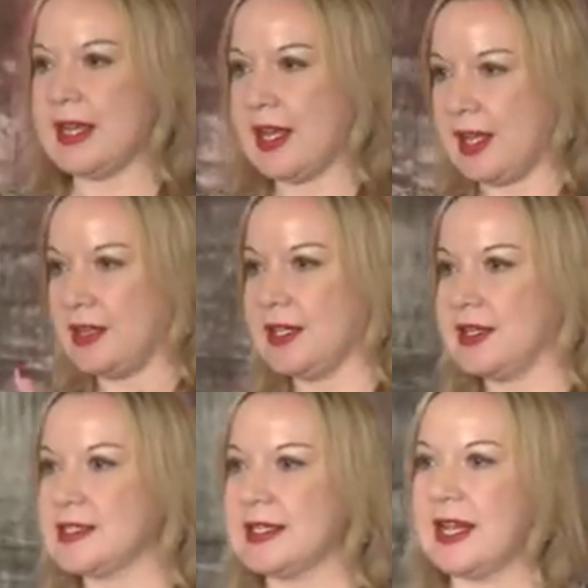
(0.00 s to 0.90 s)
and I think
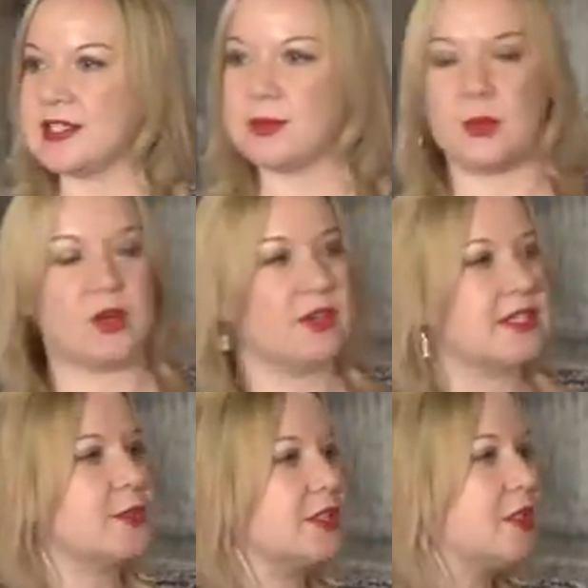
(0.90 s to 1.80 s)
this connects with what
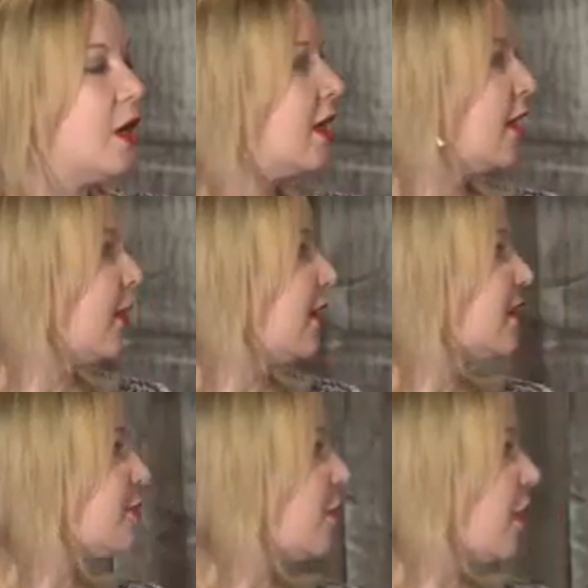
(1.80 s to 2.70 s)
Chris was talking about
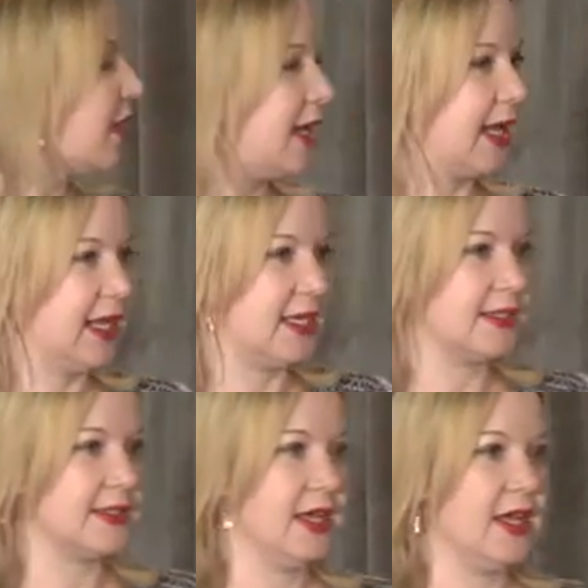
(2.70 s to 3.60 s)
this morning,
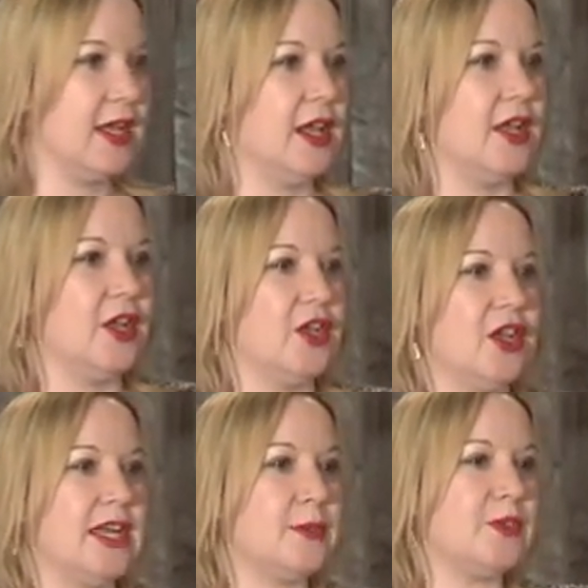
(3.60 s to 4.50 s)
is
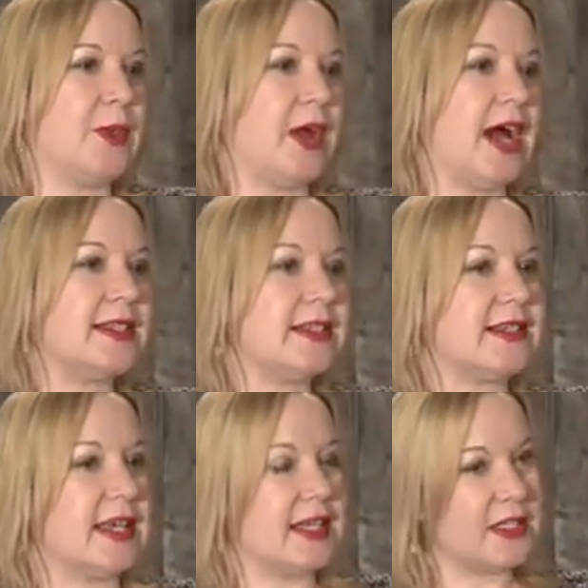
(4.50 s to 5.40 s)
it was about us
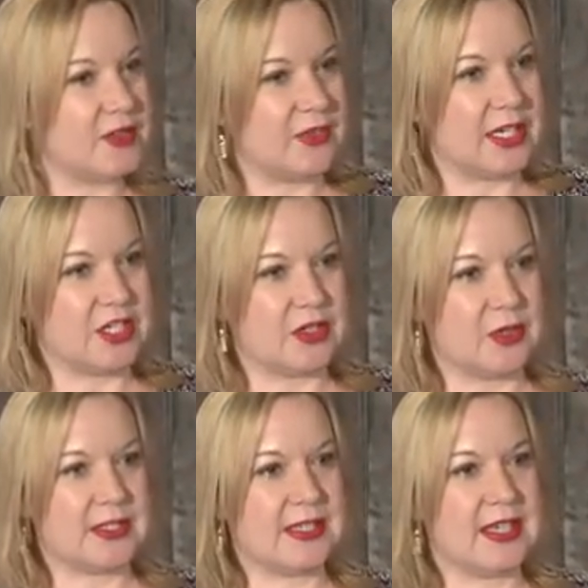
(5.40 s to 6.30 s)
as
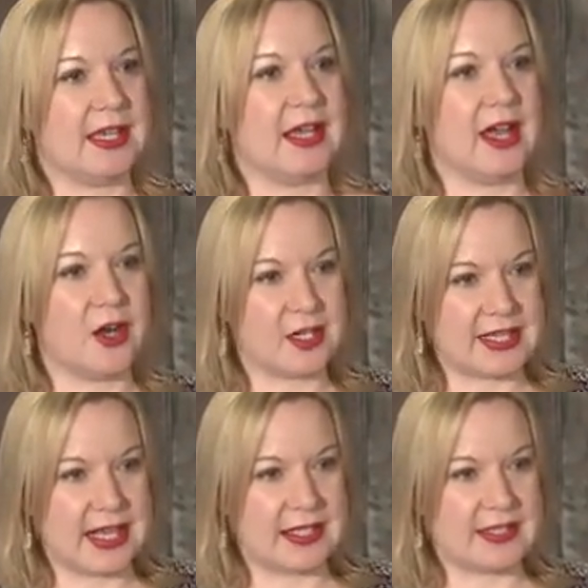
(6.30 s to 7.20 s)
individuals taking our
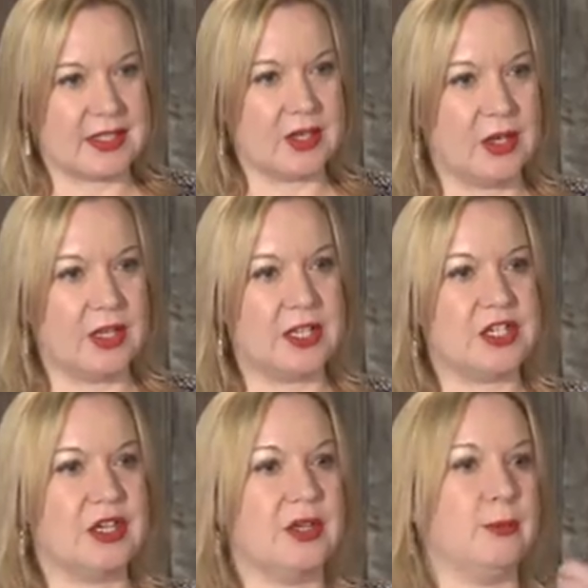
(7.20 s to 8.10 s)
tacit
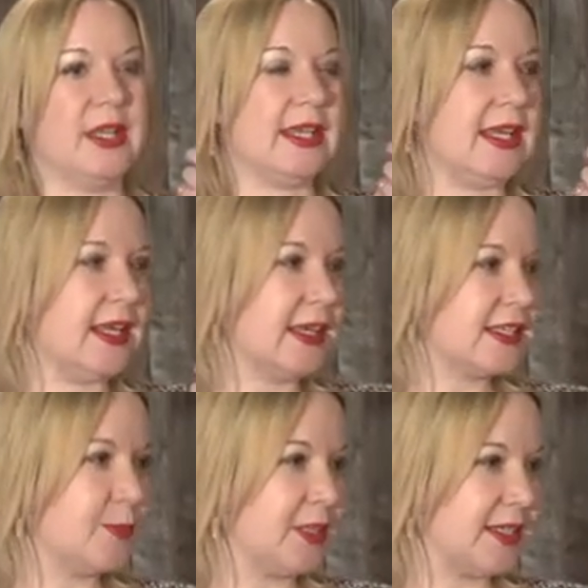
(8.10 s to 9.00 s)
knowledge, making it
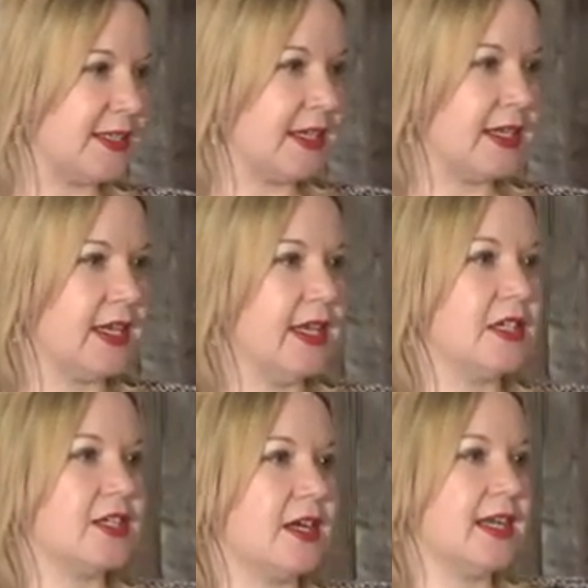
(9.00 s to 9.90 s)
explicit,
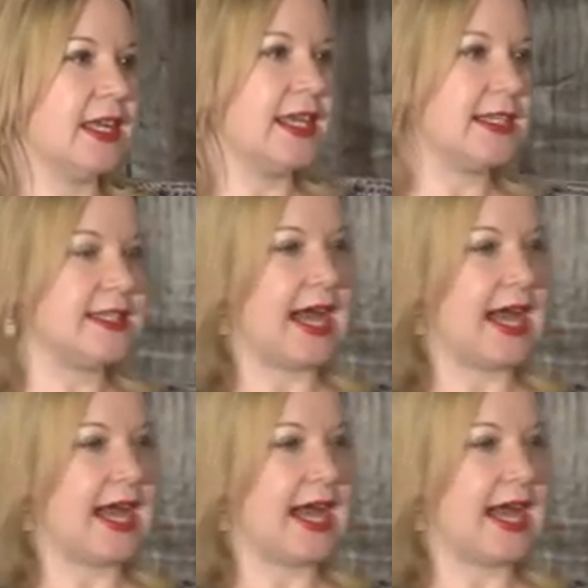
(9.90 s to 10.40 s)
turning it into